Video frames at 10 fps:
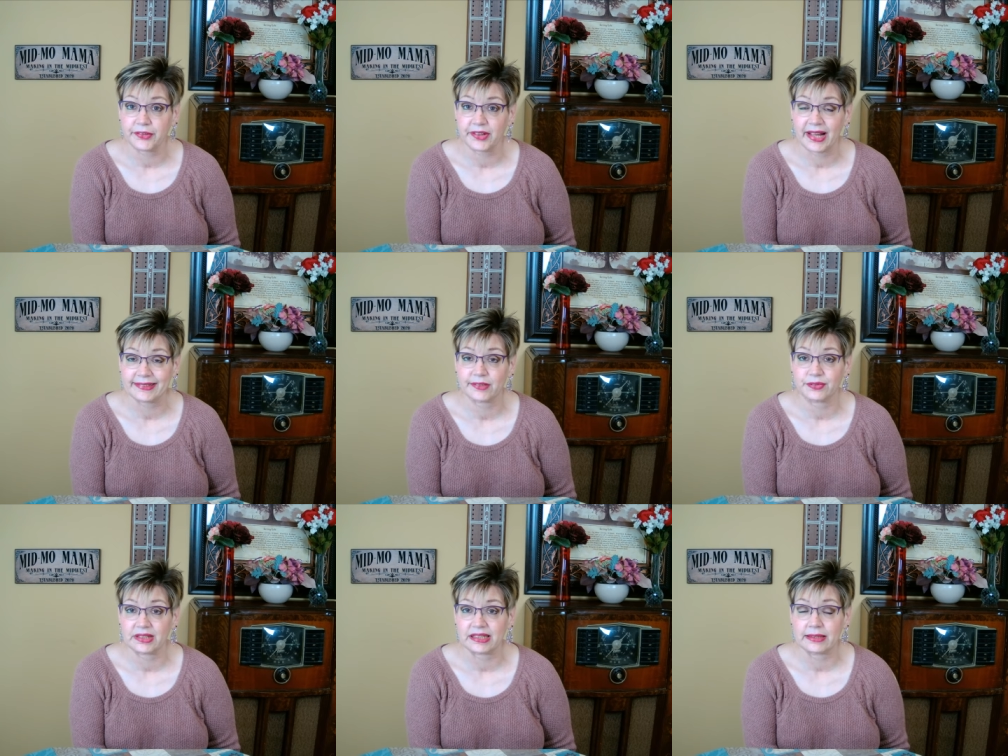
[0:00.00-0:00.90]
or
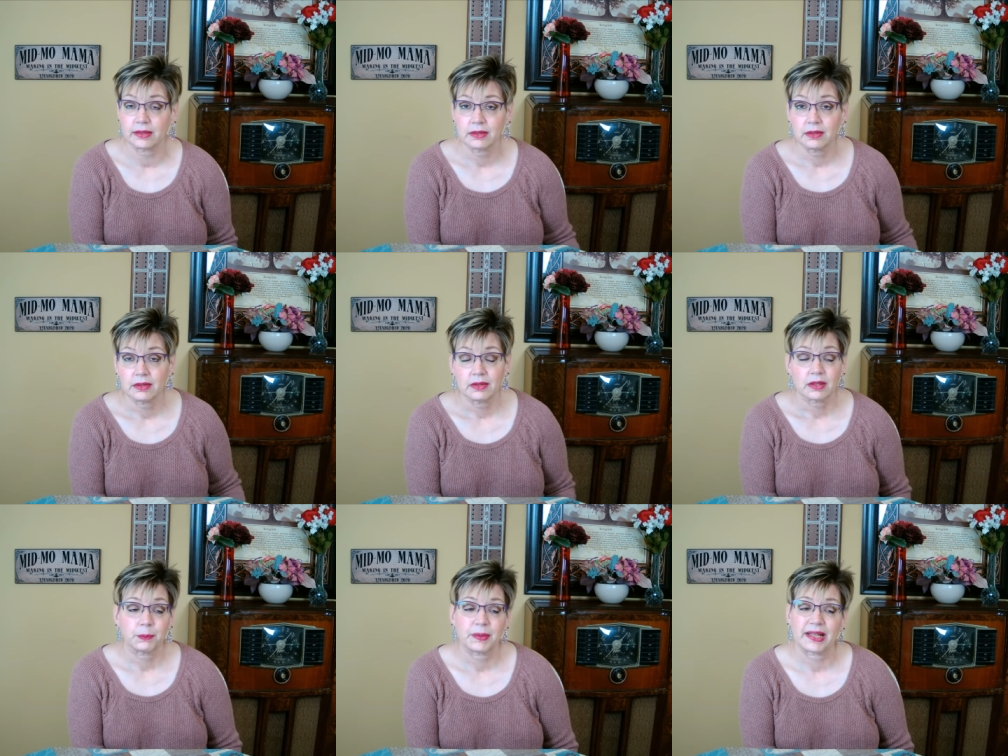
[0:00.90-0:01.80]
actively
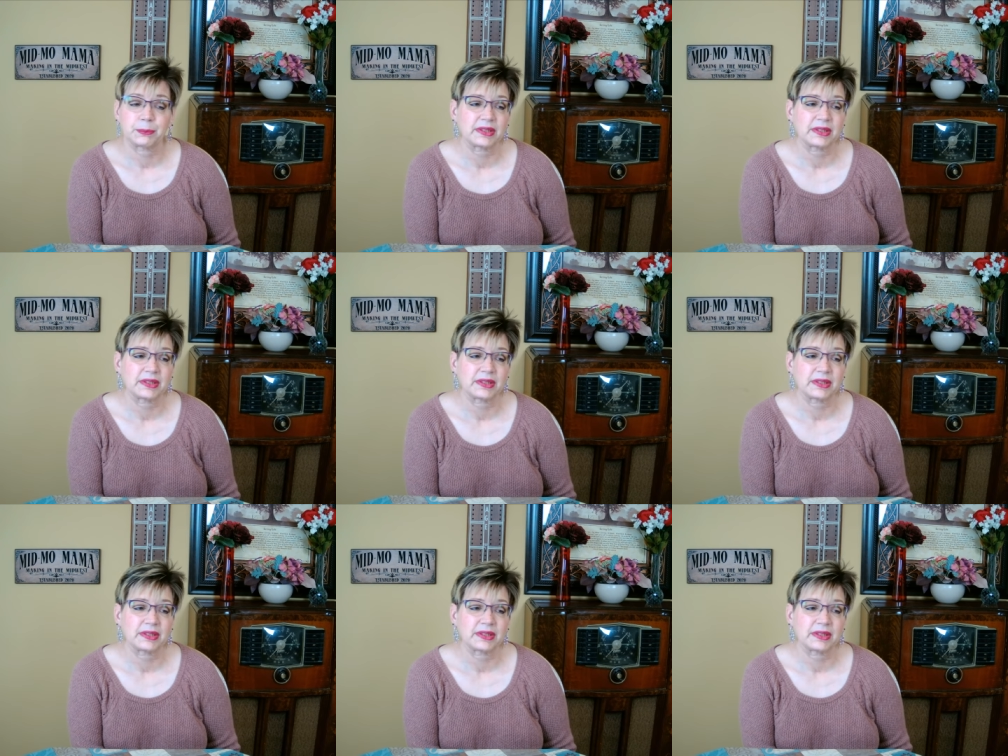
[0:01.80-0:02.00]
bad.